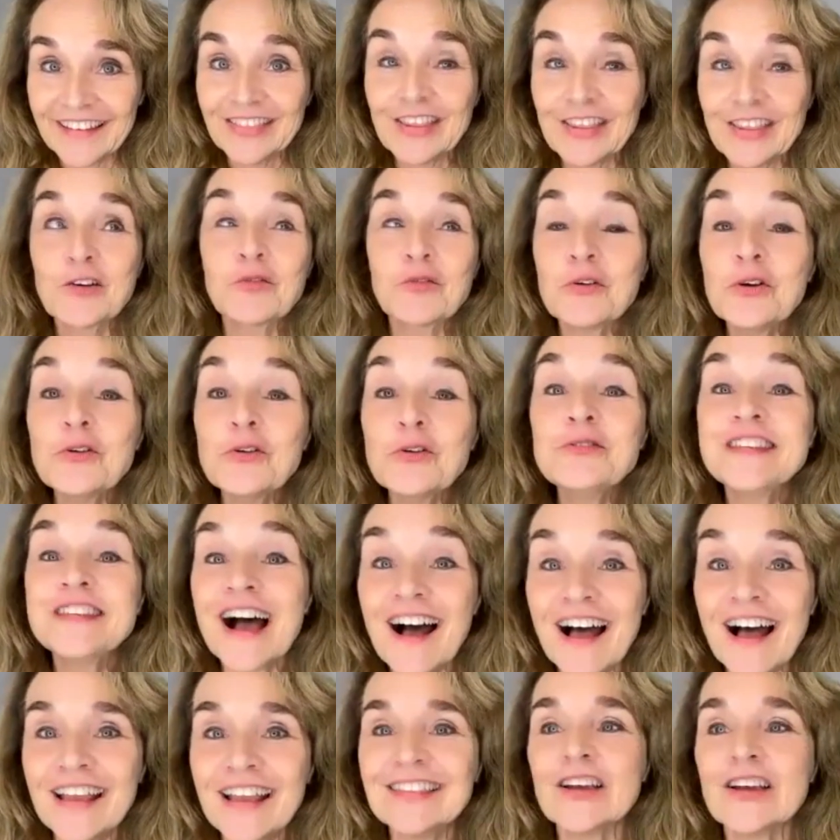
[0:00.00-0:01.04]
The crew
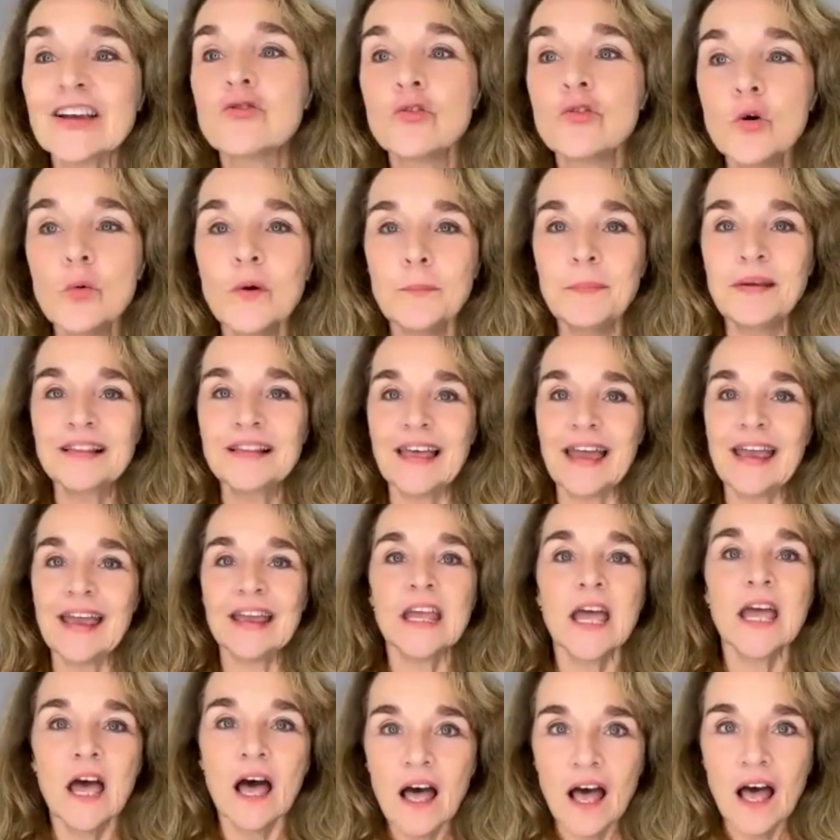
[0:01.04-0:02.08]
died. The crew would be
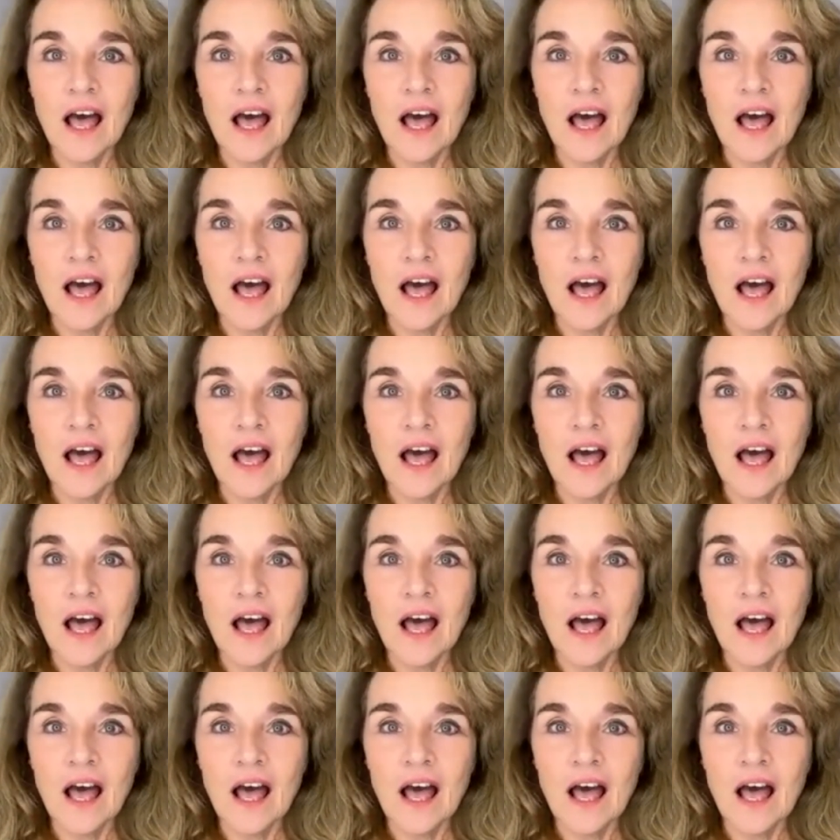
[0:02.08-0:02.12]
like,